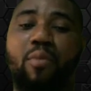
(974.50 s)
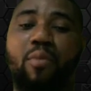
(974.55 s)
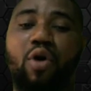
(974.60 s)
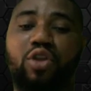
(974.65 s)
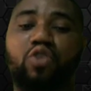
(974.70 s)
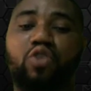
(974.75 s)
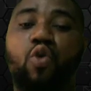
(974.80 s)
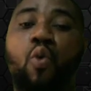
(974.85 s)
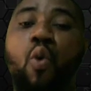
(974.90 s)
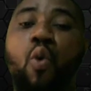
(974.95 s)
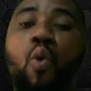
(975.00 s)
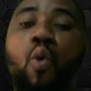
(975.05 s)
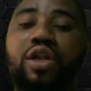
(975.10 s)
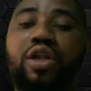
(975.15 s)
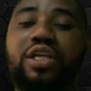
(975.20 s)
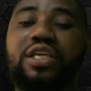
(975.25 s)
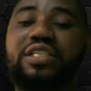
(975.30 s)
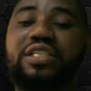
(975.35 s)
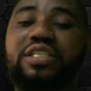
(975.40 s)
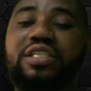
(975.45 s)
but
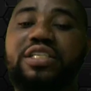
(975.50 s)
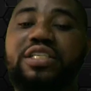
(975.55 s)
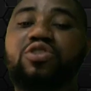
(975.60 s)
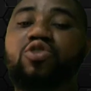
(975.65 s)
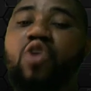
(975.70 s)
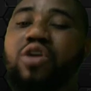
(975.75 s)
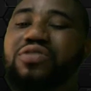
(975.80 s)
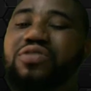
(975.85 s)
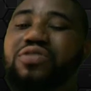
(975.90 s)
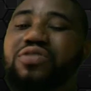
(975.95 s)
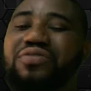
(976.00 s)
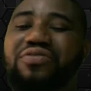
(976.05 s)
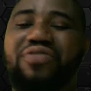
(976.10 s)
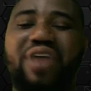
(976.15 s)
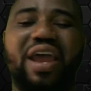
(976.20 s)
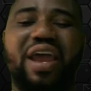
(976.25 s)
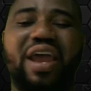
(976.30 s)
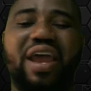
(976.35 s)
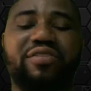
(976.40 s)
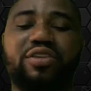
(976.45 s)
one is not
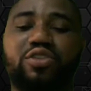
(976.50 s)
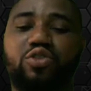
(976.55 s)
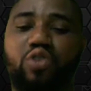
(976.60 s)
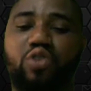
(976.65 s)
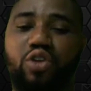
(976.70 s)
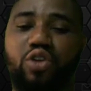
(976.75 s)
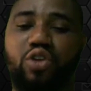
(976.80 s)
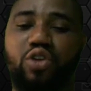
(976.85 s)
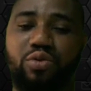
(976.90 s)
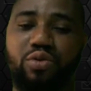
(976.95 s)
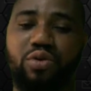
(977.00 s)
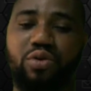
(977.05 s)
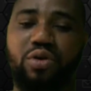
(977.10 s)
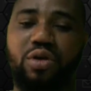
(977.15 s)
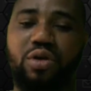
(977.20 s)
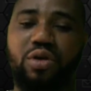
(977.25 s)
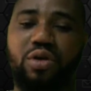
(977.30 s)
very soluble.